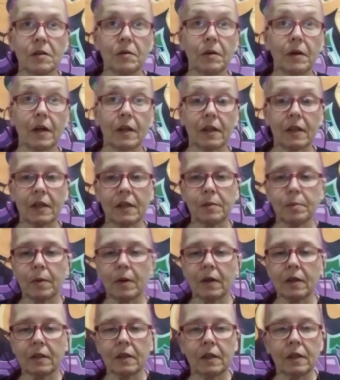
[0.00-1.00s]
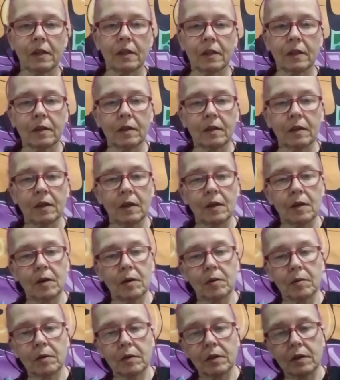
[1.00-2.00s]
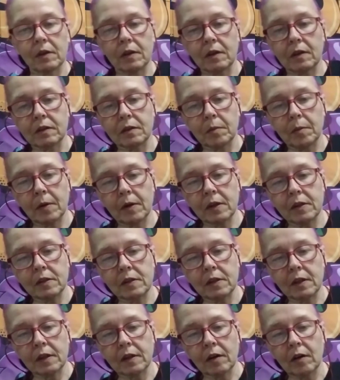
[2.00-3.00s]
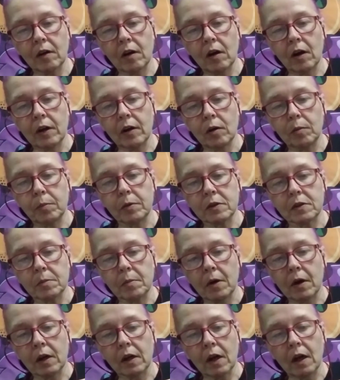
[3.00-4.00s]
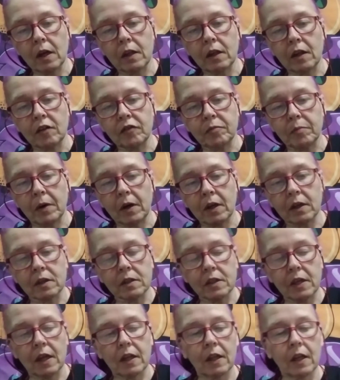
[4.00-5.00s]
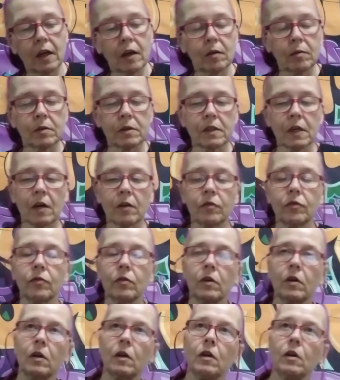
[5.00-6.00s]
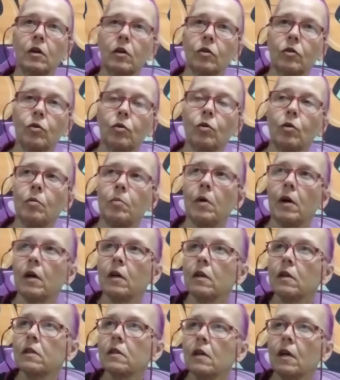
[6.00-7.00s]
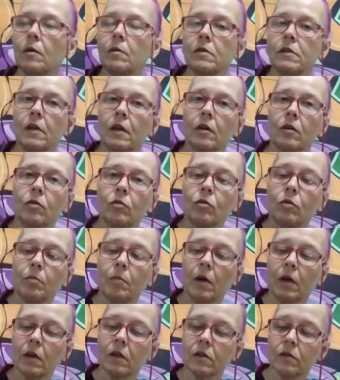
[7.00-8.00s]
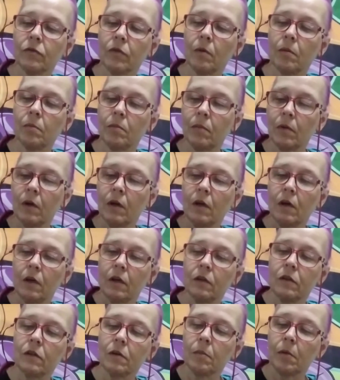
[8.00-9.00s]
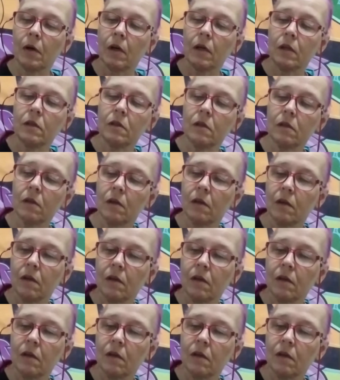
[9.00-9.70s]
Got this box here. The little device sticker. Oh, I hope it's a mug. I love mugs, and they always have cool mugs. I always get cool mugs from Demize.